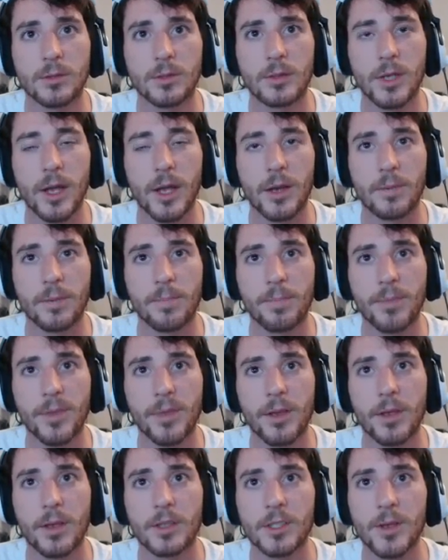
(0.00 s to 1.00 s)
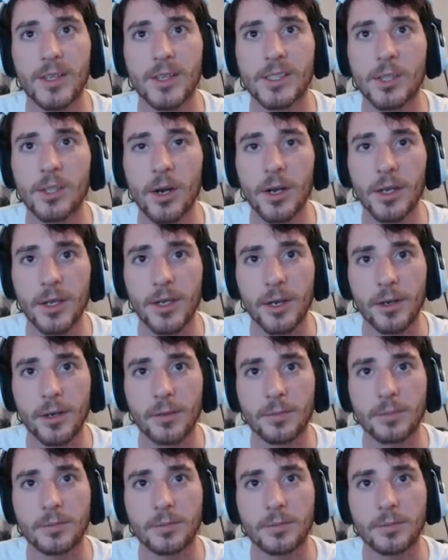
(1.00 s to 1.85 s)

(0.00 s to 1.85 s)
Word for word: Yeah. So I started here.